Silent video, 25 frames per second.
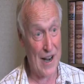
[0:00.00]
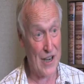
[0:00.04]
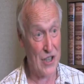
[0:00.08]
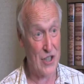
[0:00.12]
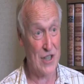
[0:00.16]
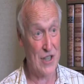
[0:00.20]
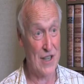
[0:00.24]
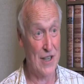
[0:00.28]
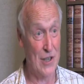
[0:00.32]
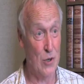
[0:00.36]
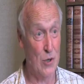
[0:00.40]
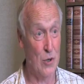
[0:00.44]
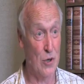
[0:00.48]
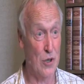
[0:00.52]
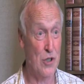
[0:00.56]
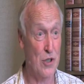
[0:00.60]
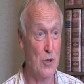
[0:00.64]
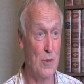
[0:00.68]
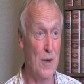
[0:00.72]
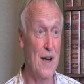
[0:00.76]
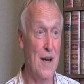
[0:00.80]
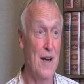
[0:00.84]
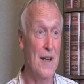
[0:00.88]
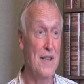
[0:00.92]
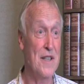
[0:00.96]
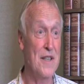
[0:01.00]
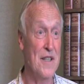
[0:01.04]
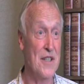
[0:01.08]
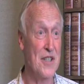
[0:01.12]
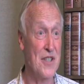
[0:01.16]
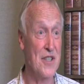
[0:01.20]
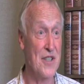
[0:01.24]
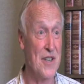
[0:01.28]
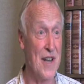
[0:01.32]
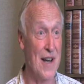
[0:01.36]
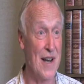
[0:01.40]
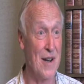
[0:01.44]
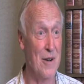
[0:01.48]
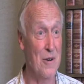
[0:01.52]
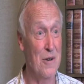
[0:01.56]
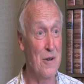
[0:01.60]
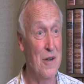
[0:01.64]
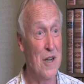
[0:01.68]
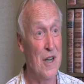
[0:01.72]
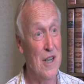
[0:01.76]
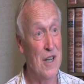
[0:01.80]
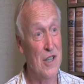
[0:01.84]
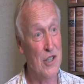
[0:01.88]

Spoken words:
actually look to artists now